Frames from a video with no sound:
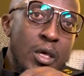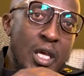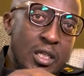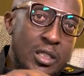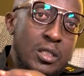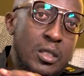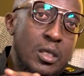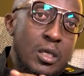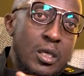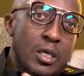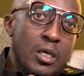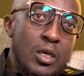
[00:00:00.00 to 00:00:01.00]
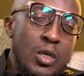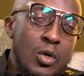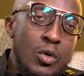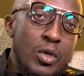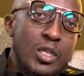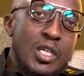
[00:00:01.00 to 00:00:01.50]
Yes. You
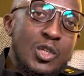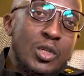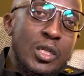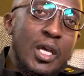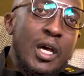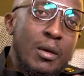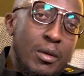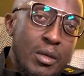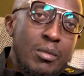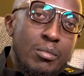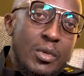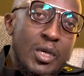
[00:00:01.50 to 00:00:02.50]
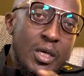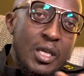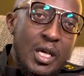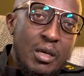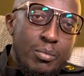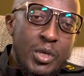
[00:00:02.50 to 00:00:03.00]
know, it's actually
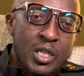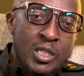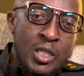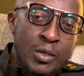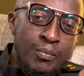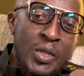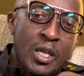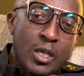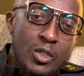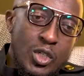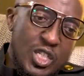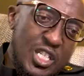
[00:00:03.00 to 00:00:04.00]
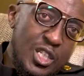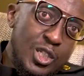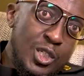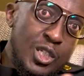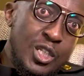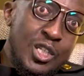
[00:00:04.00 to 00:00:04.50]
PSU. So it's the
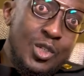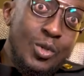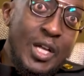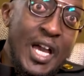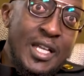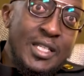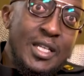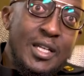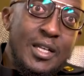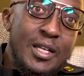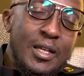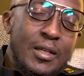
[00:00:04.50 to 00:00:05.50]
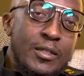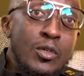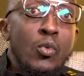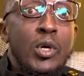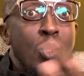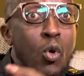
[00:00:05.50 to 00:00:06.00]
digital guys. Mm-hmm. So
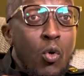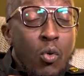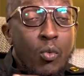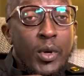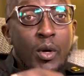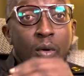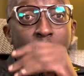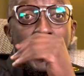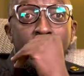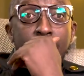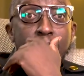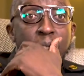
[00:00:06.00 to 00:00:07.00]
we go in.